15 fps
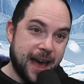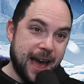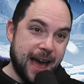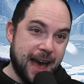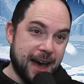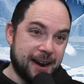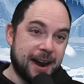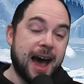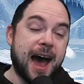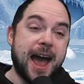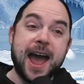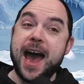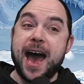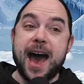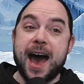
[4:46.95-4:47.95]
And I
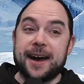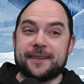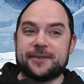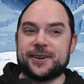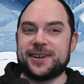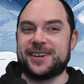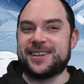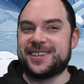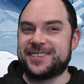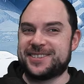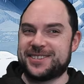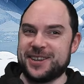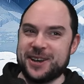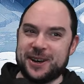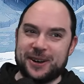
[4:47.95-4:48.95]
have.
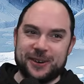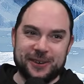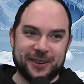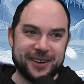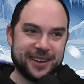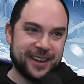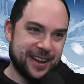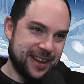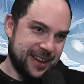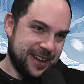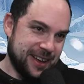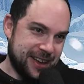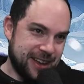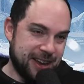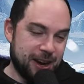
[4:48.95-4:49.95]
So
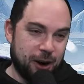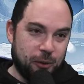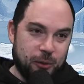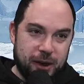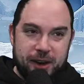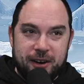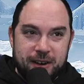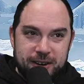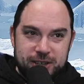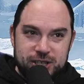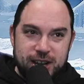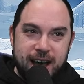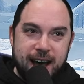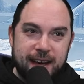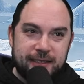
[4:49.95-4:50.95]
here we are,
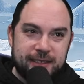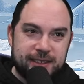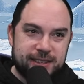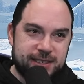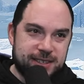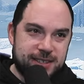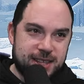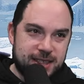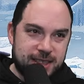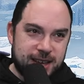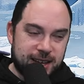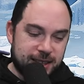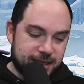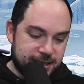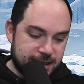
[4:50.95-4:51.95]
chat. This is the
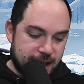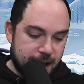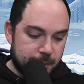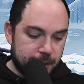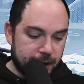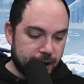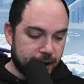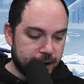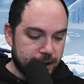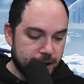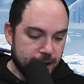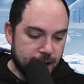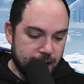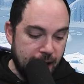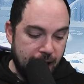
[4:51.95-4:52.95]
thing that's happening.
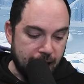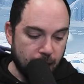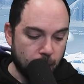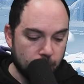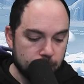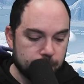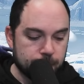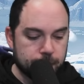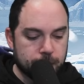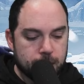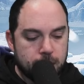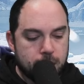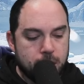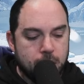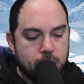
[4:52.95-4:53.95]
Now,
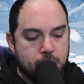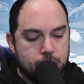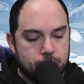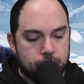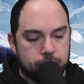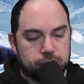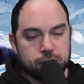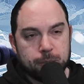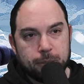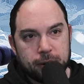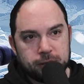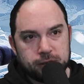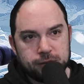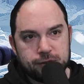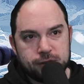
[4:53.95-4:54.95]
there's a
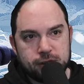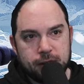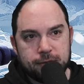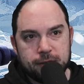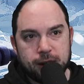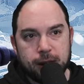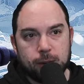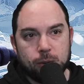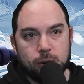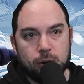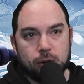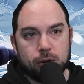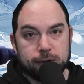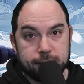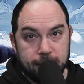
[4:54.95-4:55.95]
bunch of stuff that I
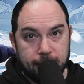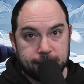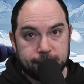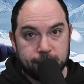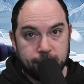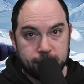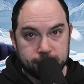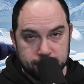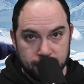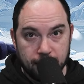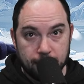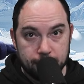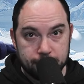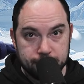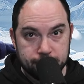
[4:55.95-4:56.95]
will get on
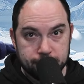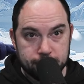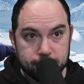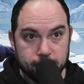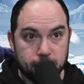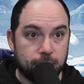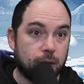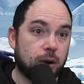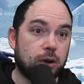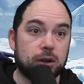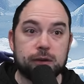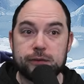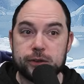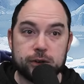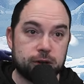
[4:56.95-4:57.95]
top of
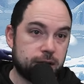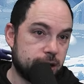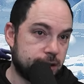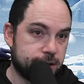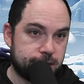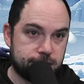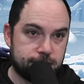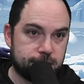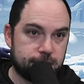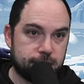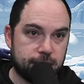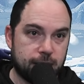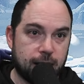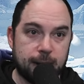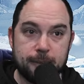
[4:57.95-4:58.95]
all of the goodies
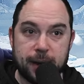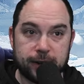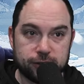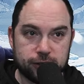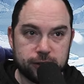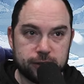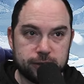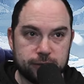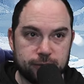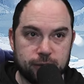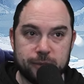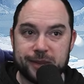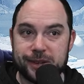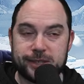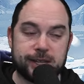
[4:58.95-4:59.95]
that I mentioned
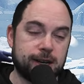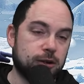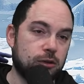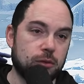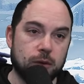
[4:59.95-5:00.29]
from the tiered